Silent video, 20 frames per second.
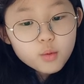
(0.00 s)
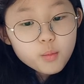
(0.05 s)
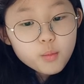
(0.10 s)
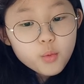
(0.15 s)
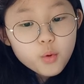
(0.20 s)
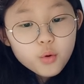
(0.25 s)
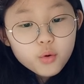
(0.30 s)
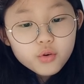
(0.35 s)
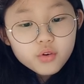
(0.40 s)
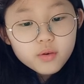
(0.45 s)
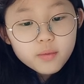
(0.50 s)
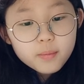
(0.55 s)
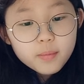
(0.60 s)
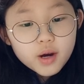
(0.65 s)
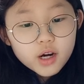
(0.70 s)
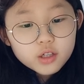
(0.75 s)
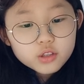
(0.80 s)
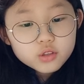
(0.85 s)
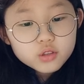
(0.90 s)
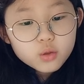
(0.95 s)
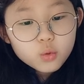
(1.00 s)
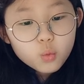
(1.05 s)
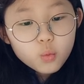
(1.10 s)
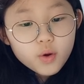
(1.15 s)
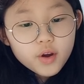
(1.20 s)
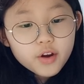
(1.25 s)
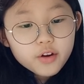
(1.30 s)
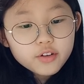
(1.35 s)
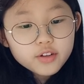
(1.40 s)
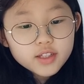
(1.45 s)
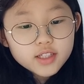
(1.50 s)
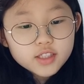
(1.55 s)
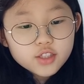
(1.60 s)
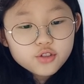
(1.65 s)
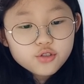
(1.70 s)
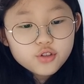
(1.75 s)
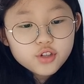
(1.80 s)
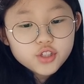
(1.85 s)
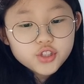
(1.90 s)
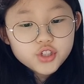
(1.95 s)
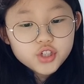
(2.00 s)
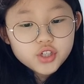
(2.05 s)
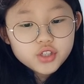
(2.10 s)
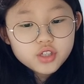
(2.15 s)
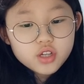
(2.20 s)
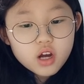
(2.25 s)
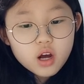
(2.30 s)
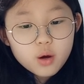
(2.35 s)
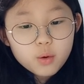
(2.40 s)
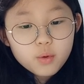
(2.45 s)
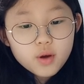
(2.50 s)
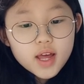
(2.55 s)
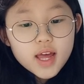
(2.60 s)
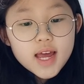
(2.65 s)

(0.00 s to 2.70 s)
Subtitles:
more about where these creatures go,